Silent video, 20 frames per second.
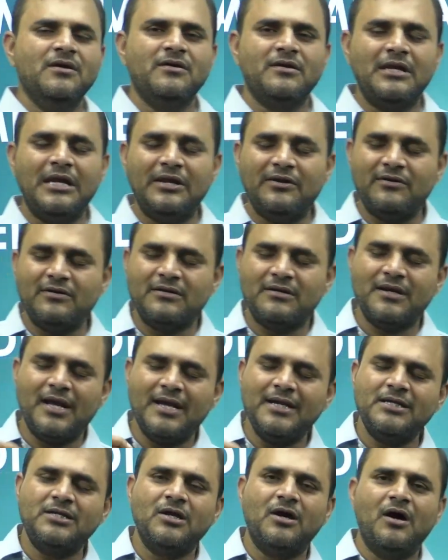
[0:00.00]
Right?
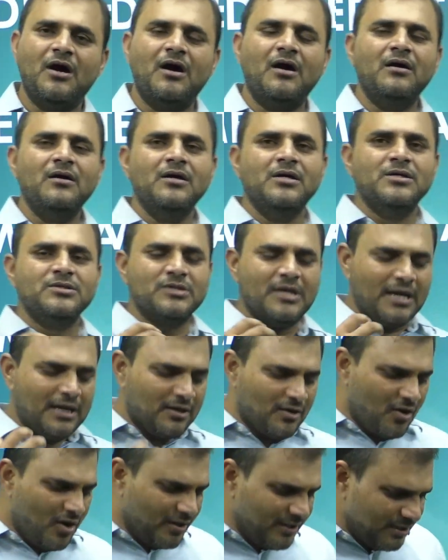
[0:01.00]
Right?
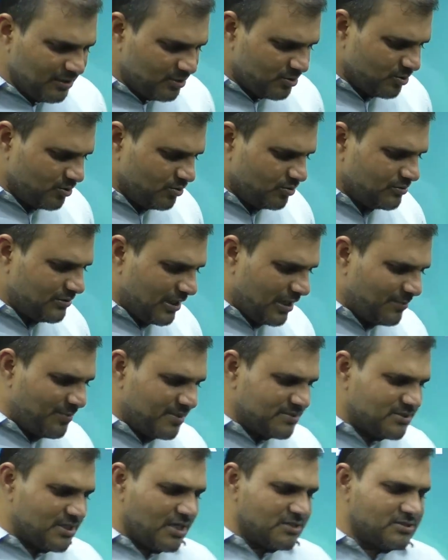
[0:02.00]
According to
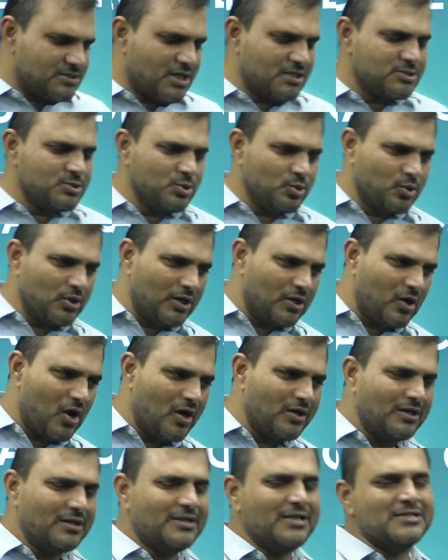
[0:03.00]
Dharma Shastras, you
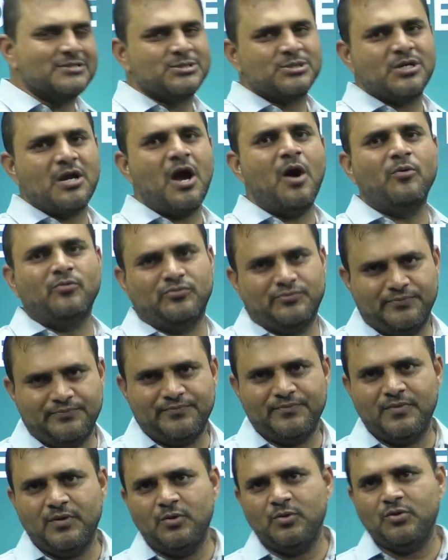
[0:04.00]
cannot touch cow.
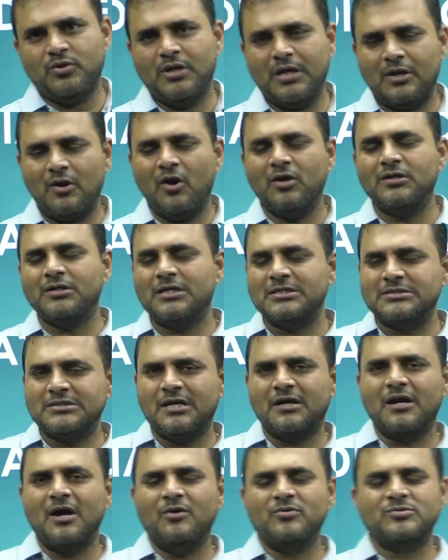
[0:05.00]
You cannot touch the
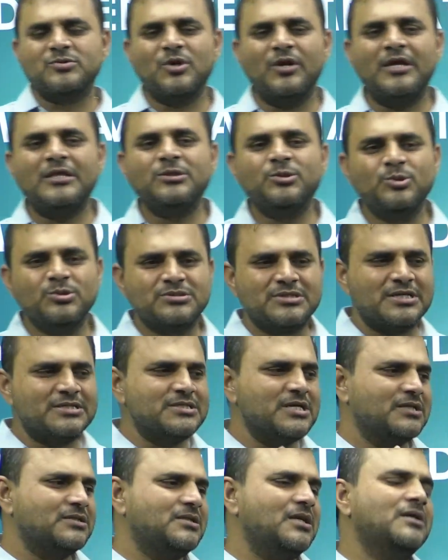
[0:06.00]
cow. So Hindus
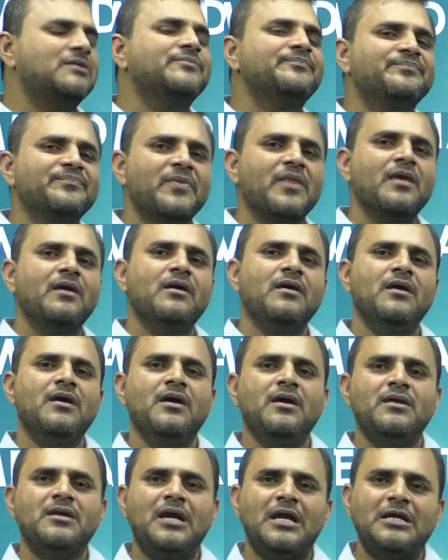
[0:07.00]
rejected.
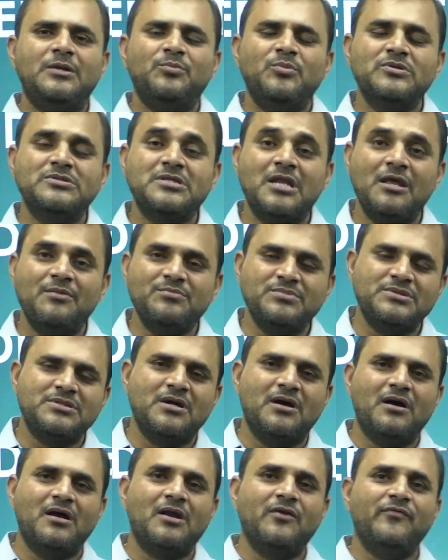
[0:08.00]
Right? Muslims
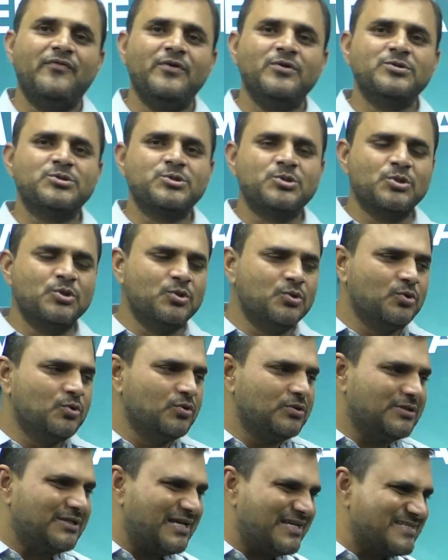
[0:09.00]
refused
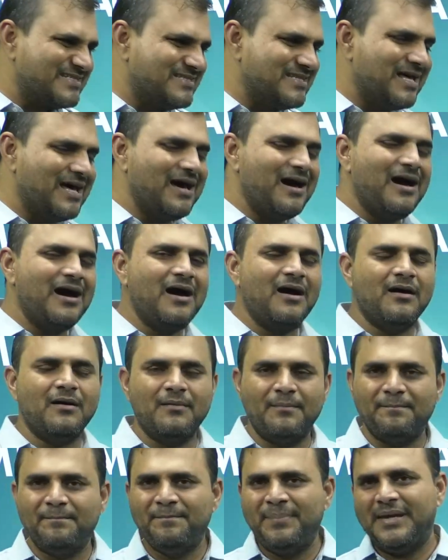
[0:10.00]
to touch the
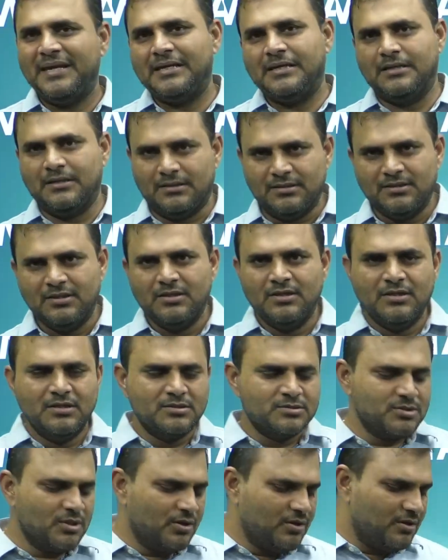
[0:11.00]
pig.
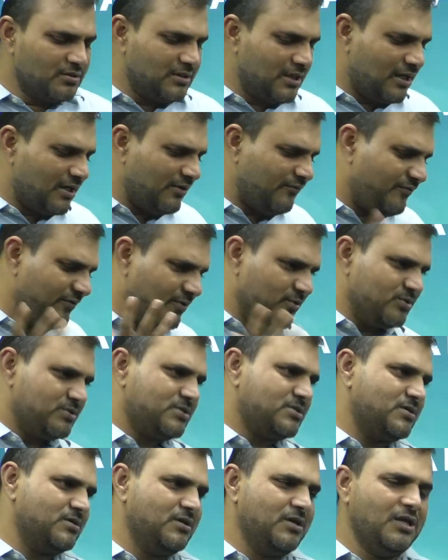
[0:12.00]
So they
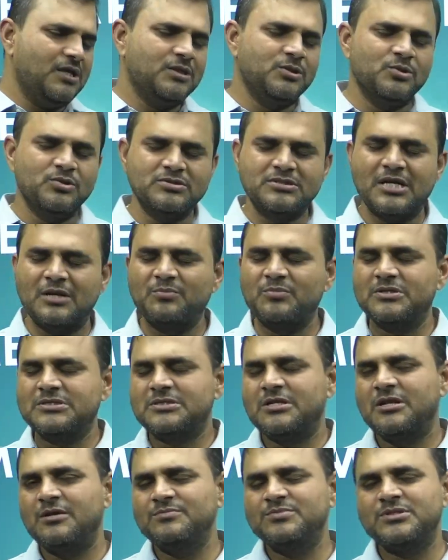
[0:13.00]
refused. Hindus and
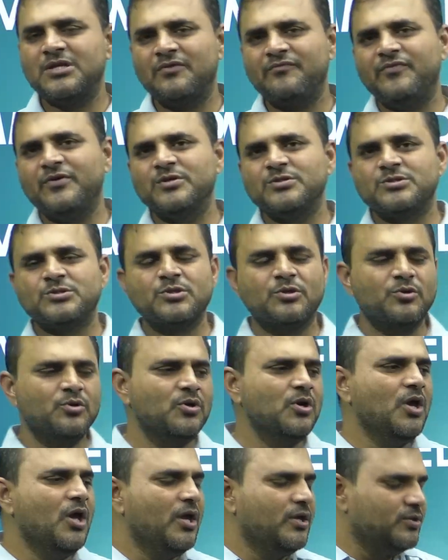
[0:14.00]
Muslims refused to
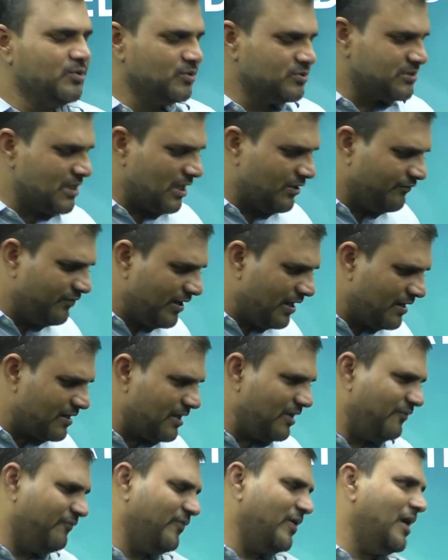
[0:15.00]
use Enfield
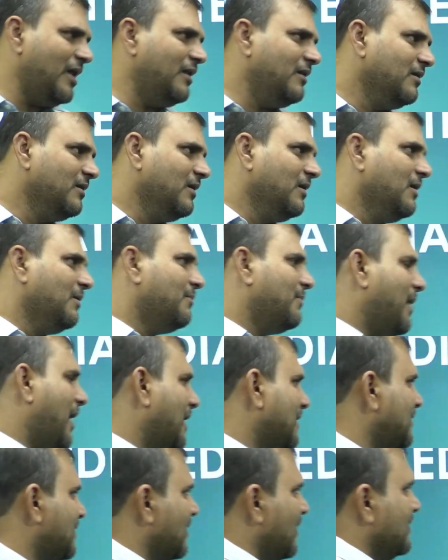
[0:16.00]
rifle.
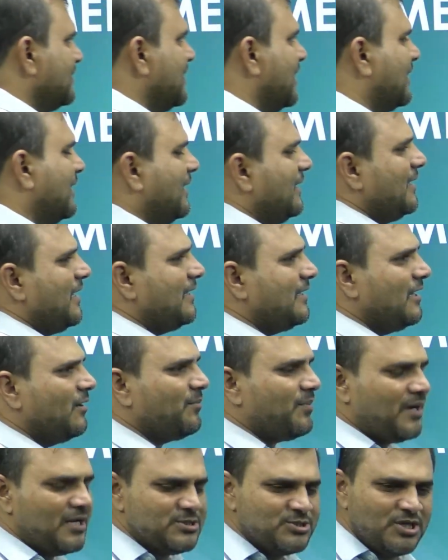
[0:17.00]
but they created
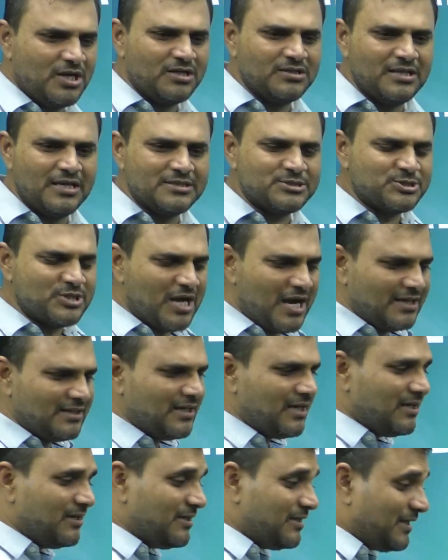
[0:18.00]
pressure. They
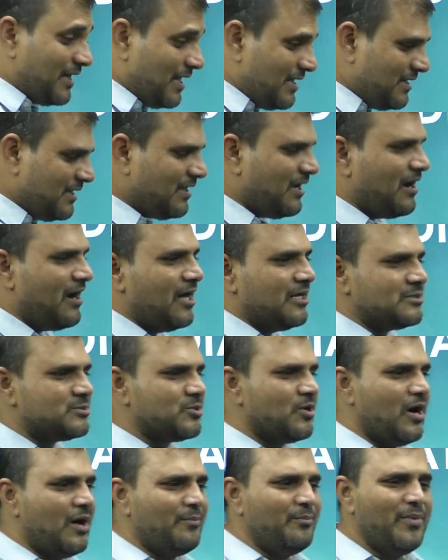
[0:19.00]
started training
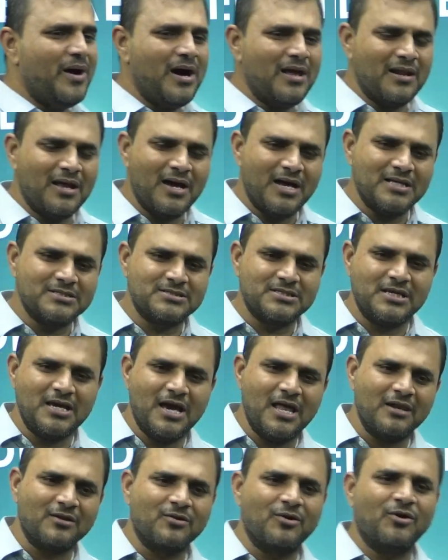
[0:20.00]
also Ambala,
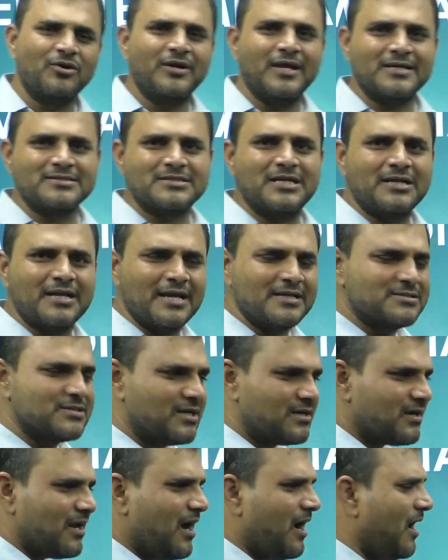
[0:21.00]
Sialkot, etc.,
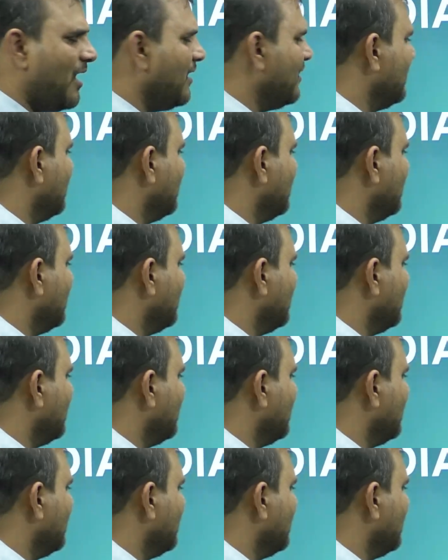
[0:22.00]
etc.